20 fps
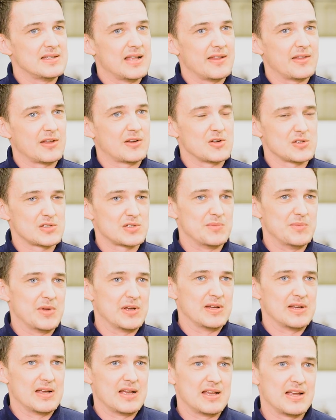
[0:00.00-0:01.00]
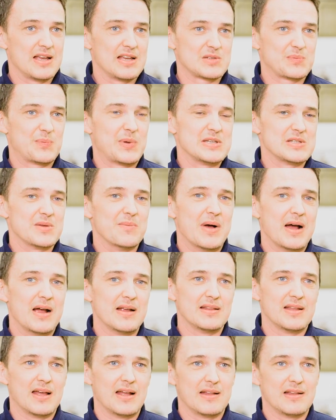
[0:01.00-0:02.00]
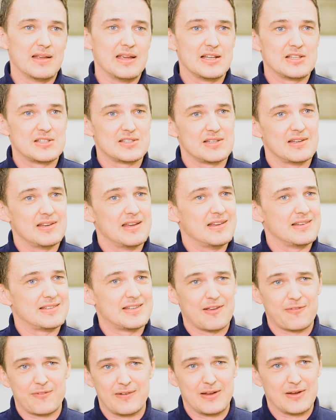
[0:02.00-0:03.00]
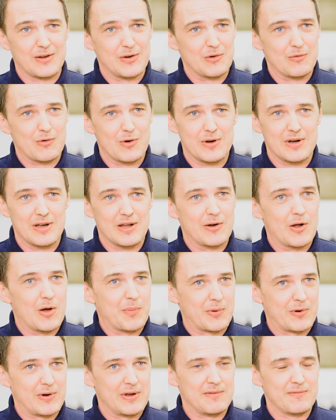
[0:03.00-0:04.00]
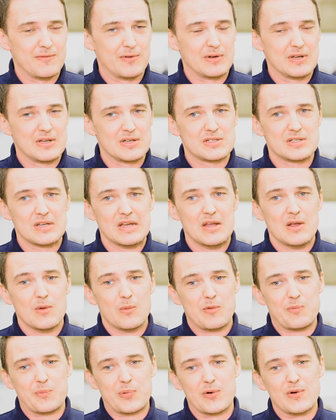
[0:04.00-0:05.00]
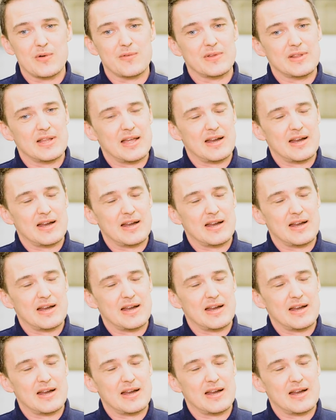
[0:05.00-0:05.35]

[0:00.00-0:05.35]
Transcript: that the customer has peace of mind that it's definitely going to run at operating voltage. We've proven